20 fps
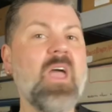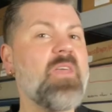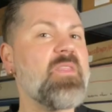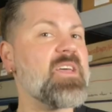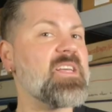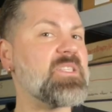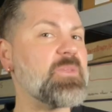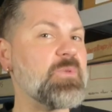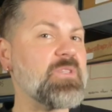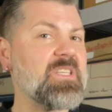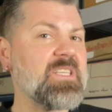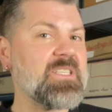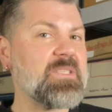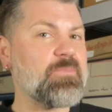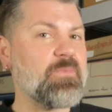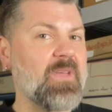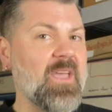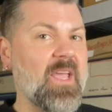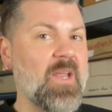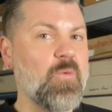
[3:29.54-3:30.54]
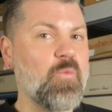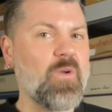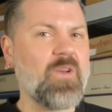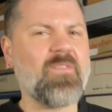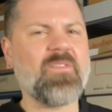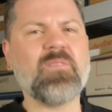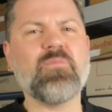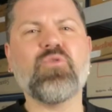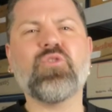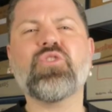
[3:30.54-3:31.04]
This would explain one
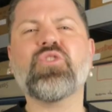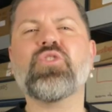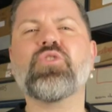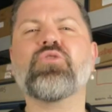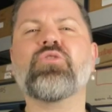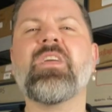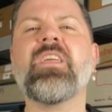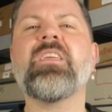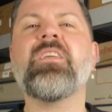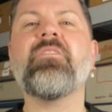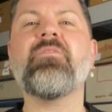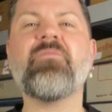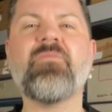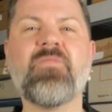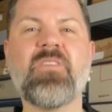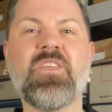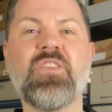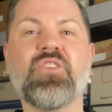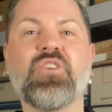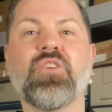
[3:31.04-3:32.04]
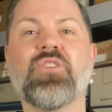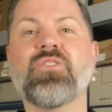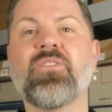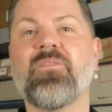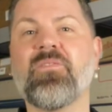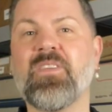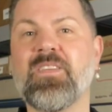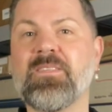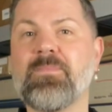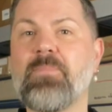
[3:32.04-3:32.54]
of the most striking features of
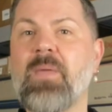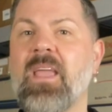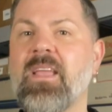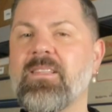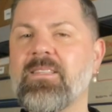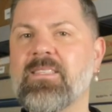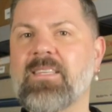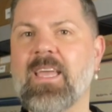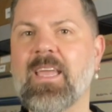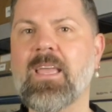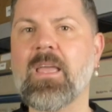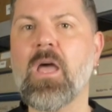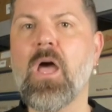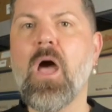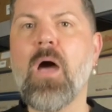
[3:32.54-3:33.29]
this painting,